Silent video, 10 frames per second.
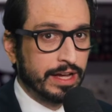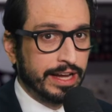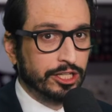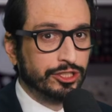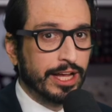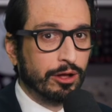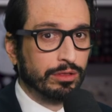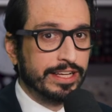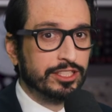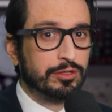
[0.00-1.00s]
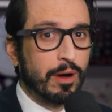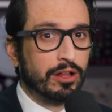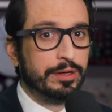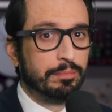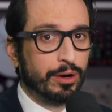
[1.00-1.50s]
Here's how Liz
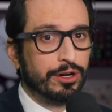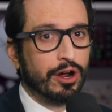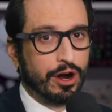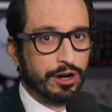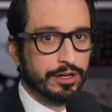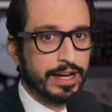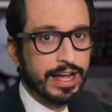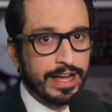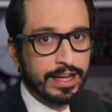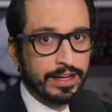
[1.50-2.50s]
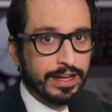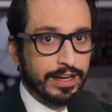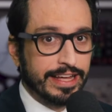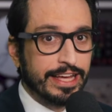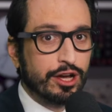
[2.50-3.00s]
Mullen-Bernhardt,
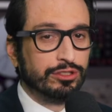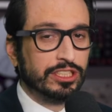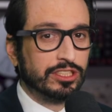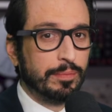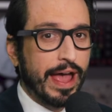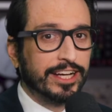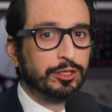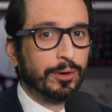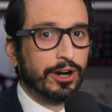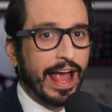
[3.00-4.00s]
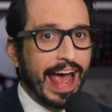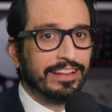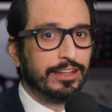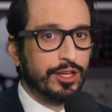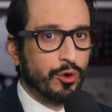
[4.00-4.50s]
an ecosystem expert
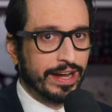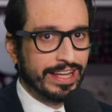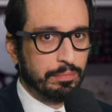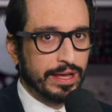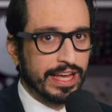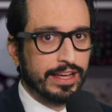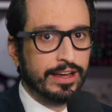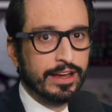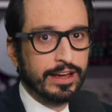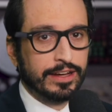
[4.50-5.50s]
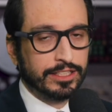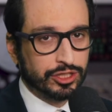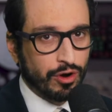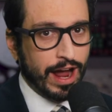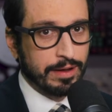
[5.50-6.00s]
at the UNEP,
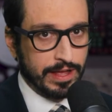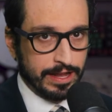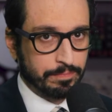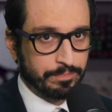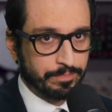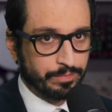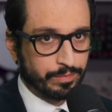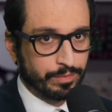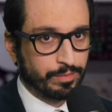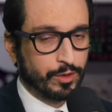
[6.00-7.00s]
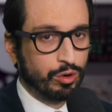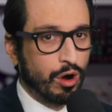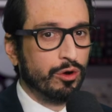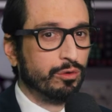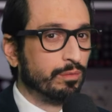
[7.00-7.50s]
described it.
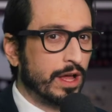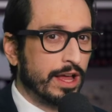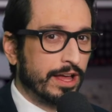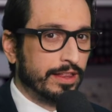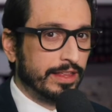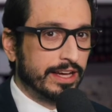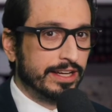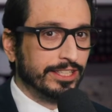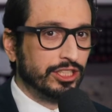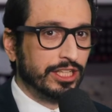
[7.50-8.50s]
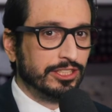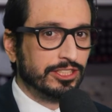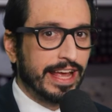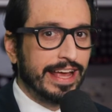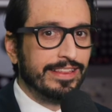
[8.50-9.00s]
Quote, "The
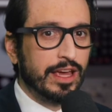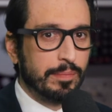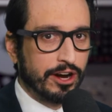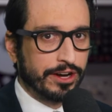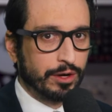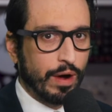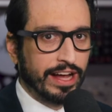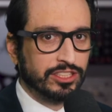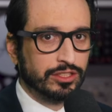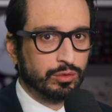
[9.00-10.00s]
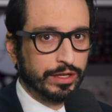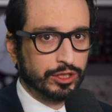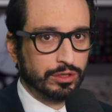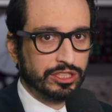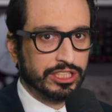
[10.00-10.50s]
conditions in the American West,
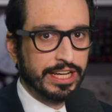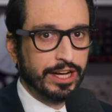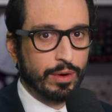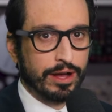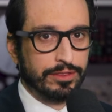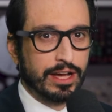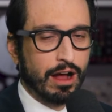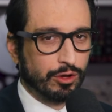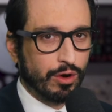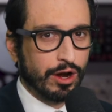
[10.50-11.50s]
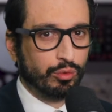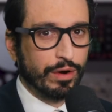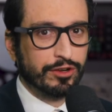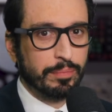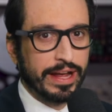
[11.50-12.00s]
which we're seeing around the Colorado
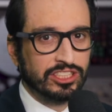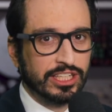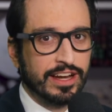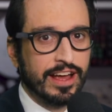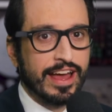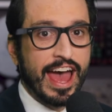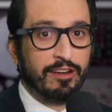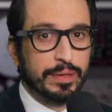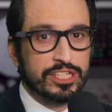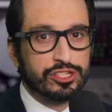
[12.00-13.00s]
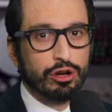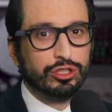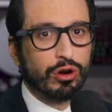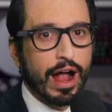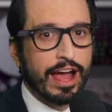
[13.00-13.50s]
River Basin, have been so
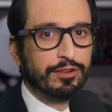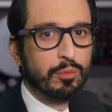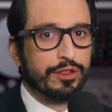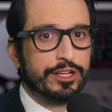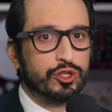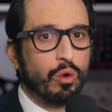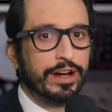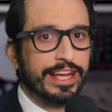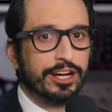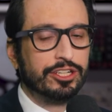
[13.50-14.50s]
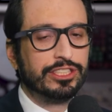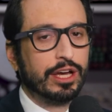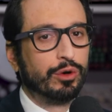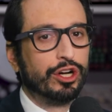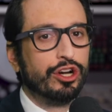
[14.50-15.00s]
dry for more than 20 years that we're